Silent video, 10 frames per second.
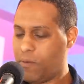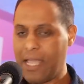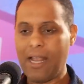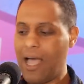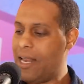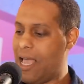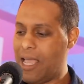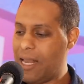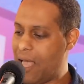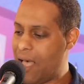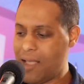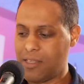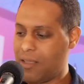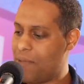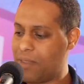That and
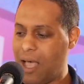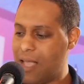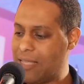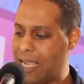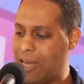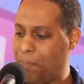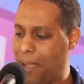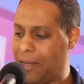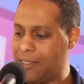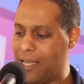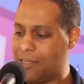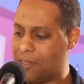Oz, I gotta apologize